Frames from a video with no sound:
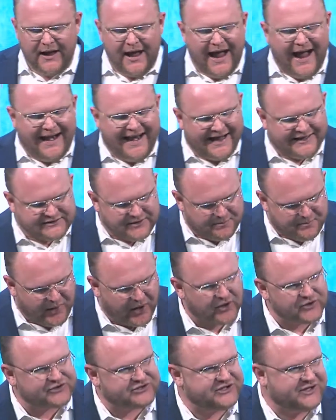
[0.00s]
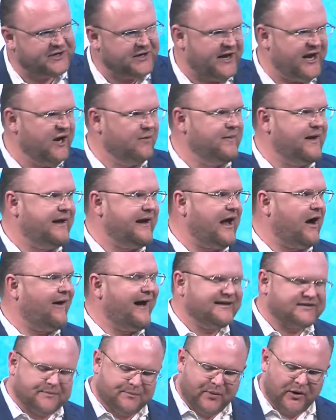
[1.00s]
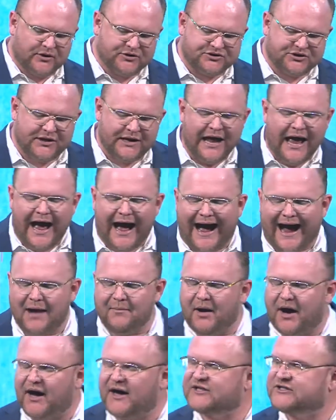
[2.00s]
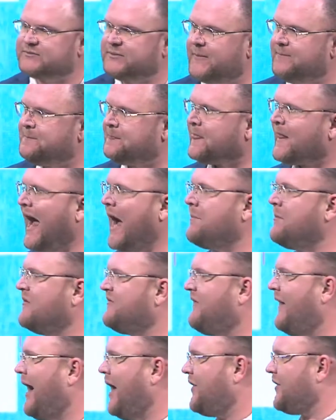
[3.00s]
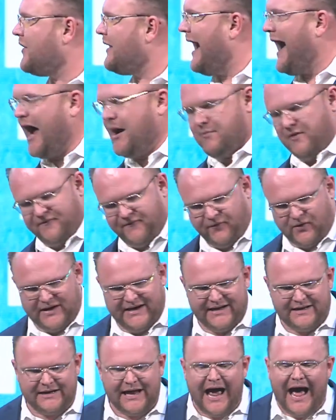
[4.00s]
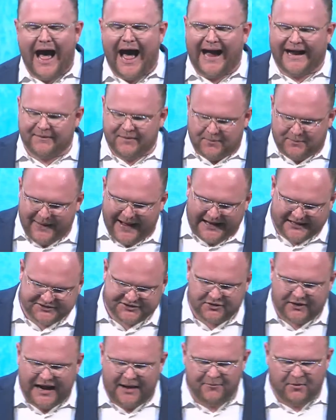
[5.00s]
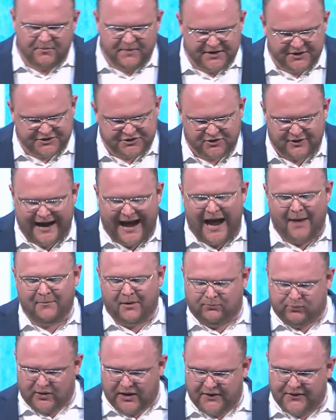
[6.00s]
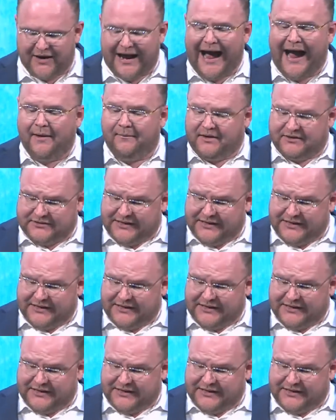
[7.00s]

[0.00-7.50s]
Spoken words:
And as a person, hear me now, as a person, I am a husband, I'm a father, I am a friend, I am a pastor, I'm a minister, I'm a brother, and